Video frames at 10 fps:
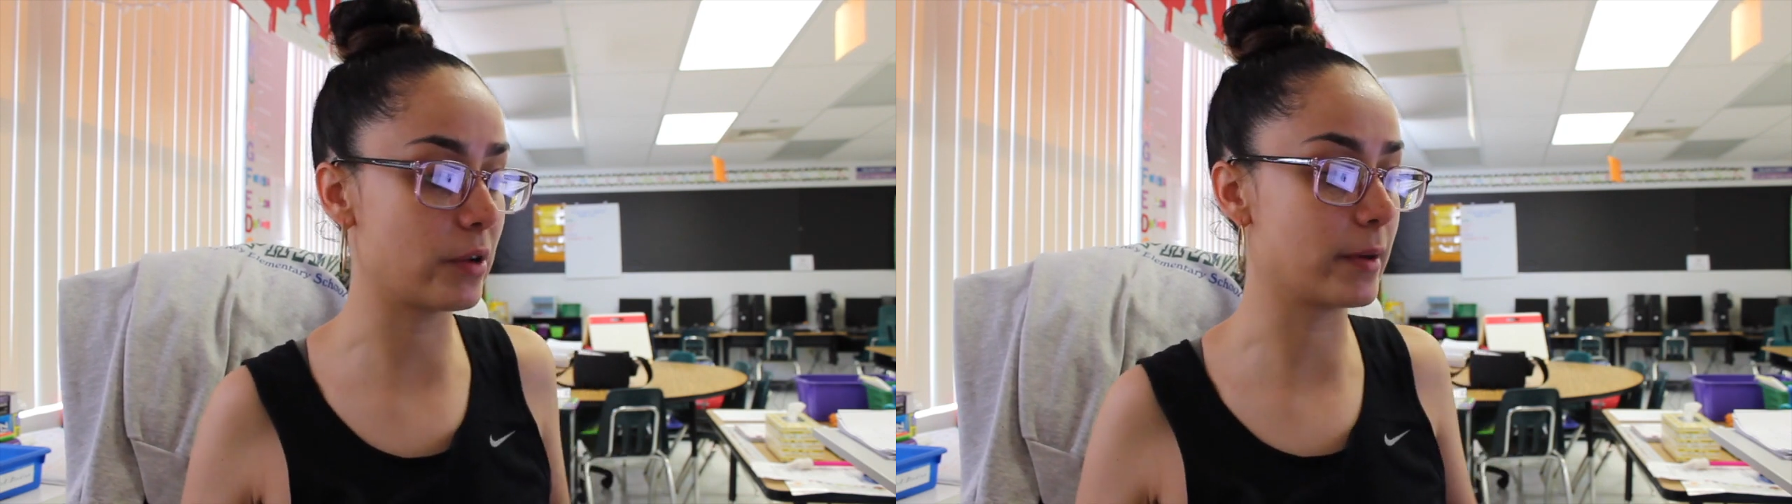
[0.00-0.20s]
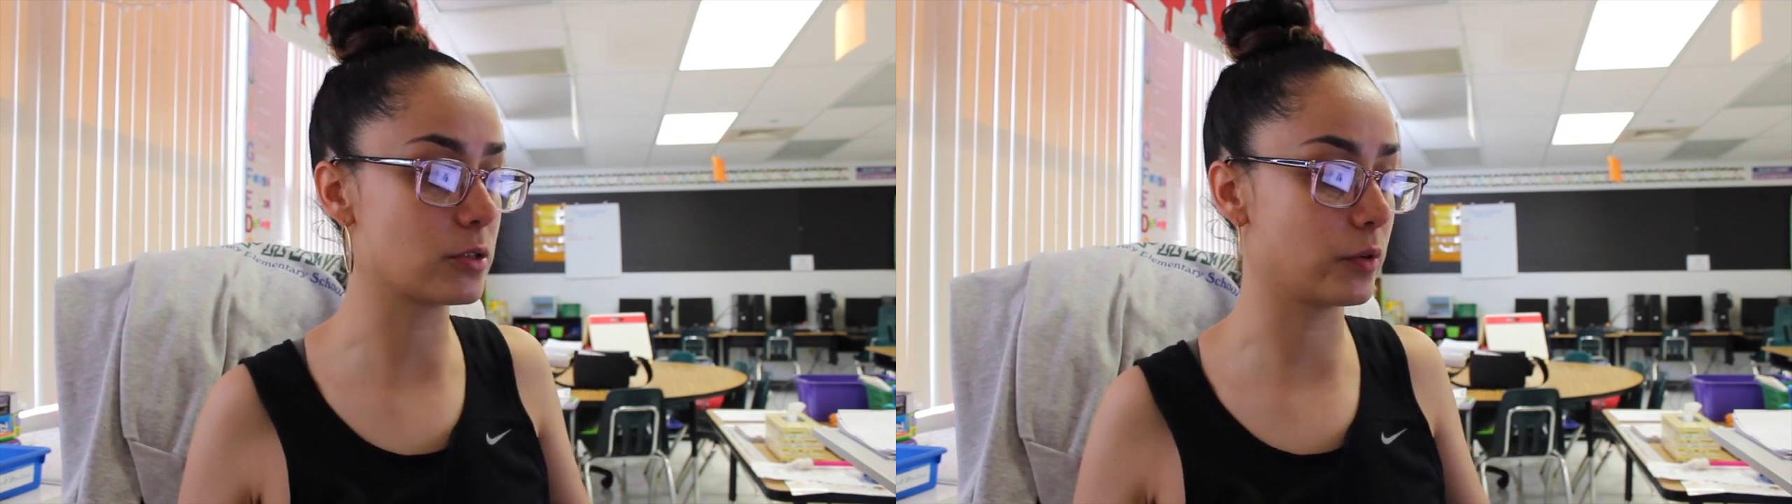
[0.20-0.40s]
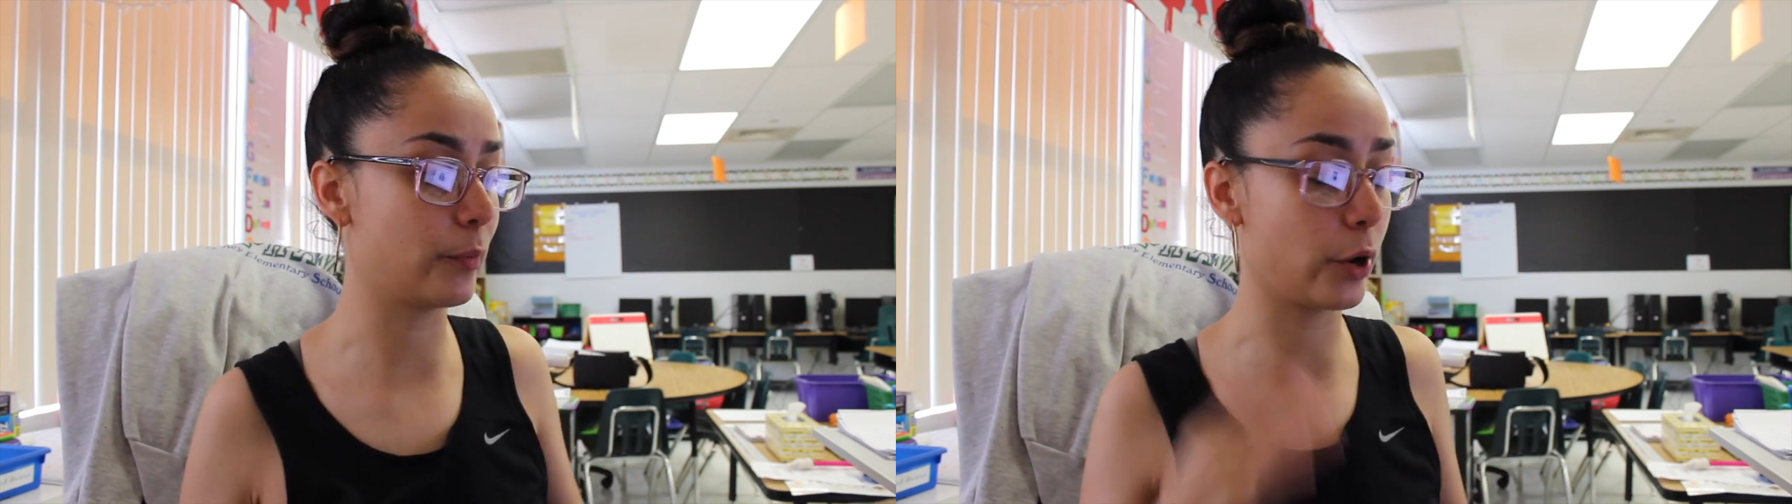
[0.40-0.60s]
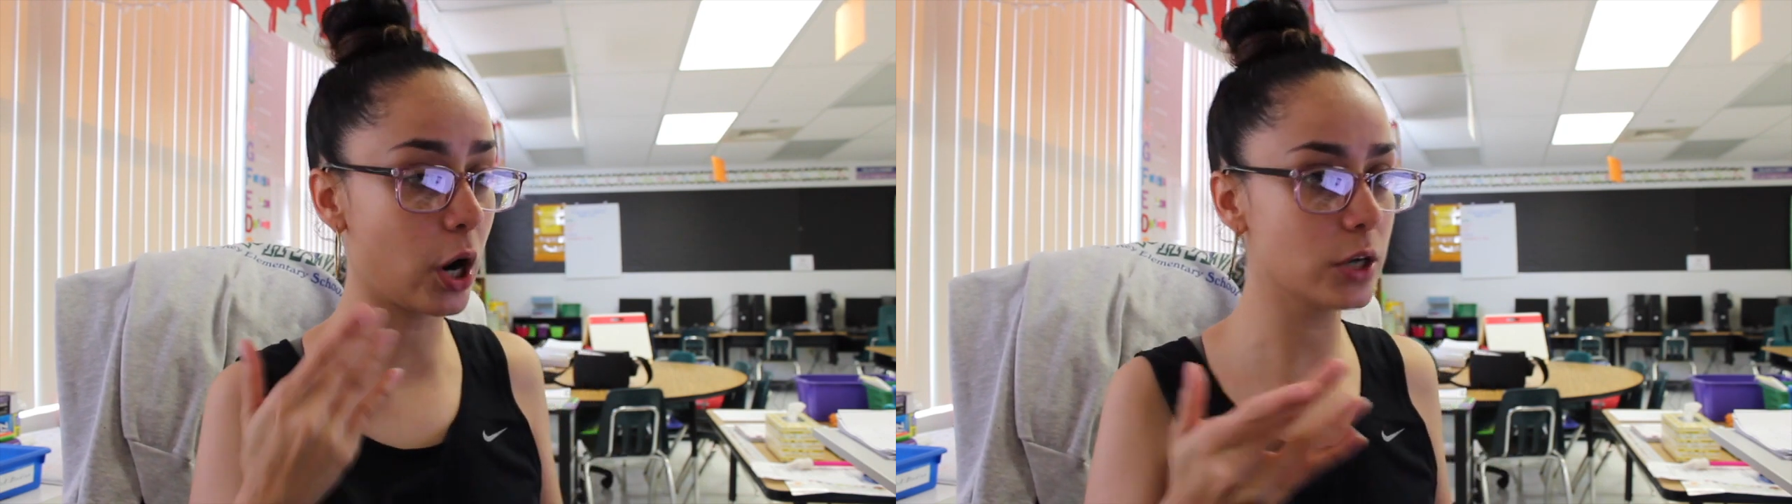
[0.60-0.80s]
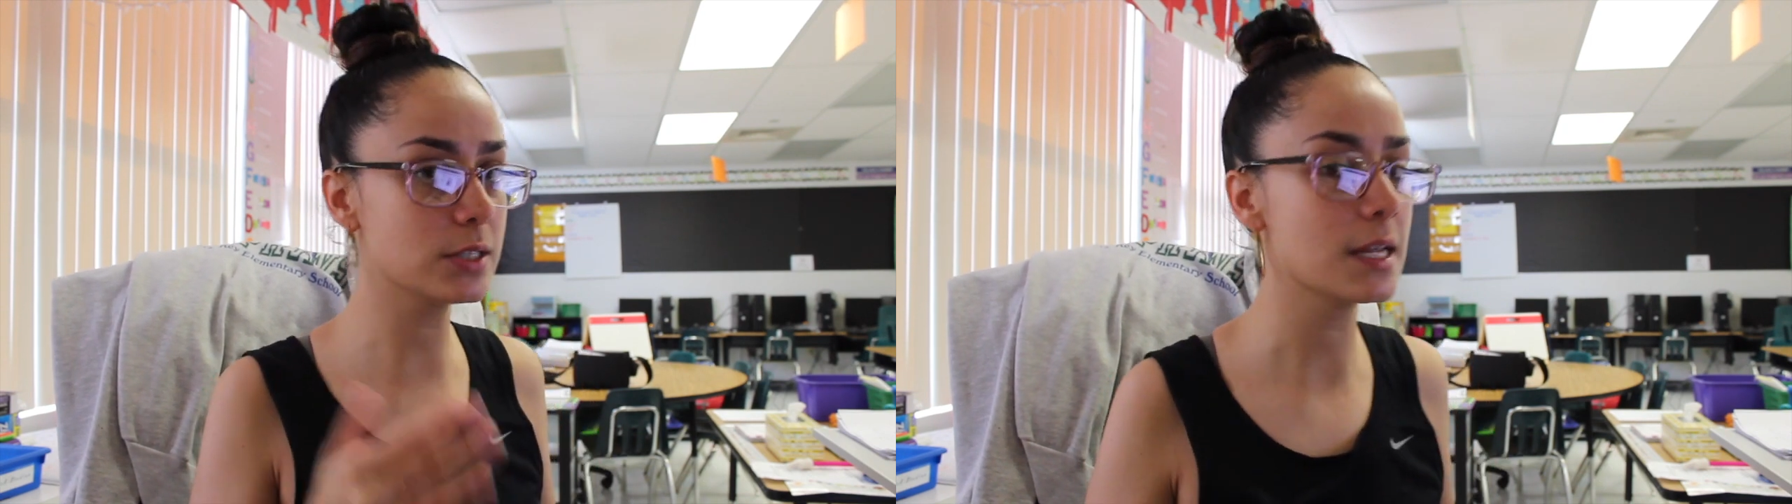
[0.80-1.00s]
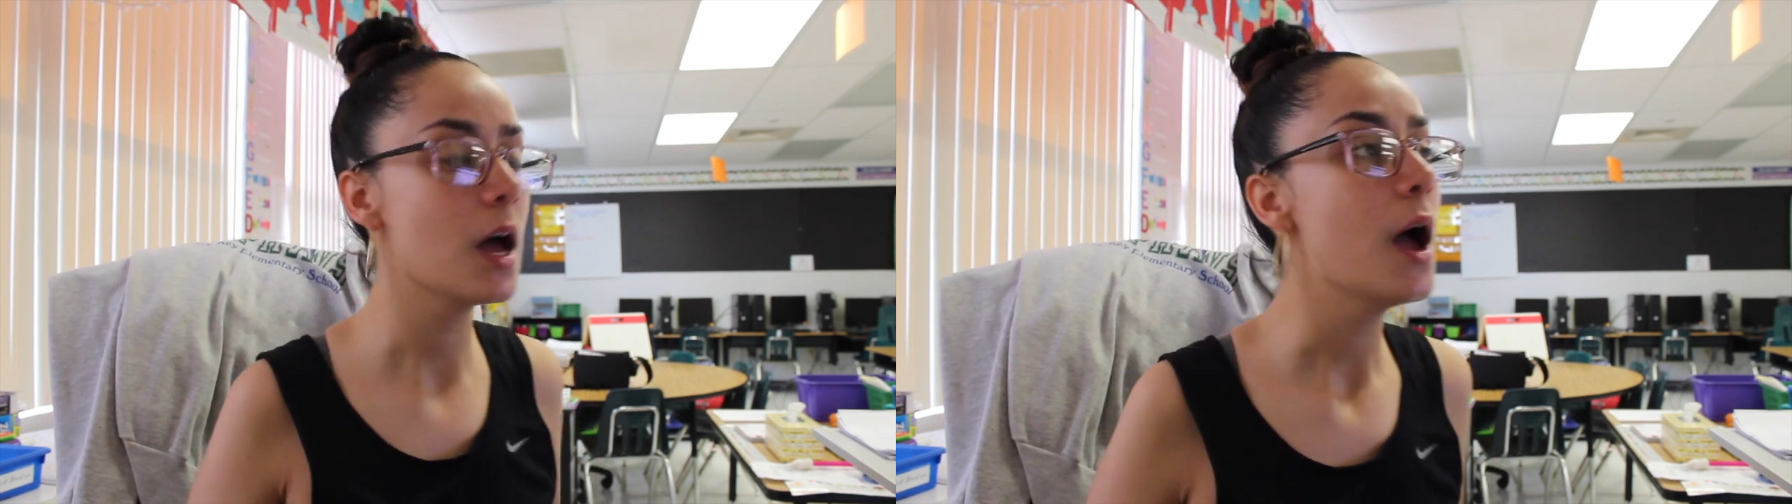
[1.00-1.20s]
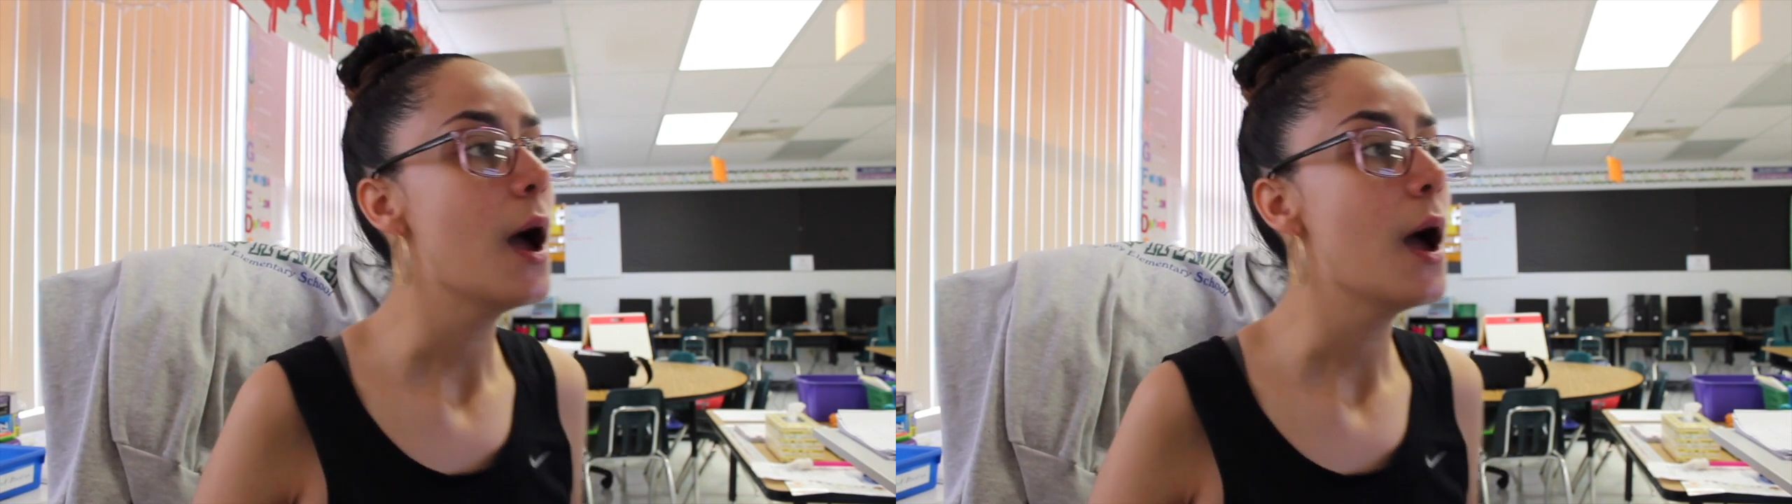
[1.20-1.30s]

trimester report cards.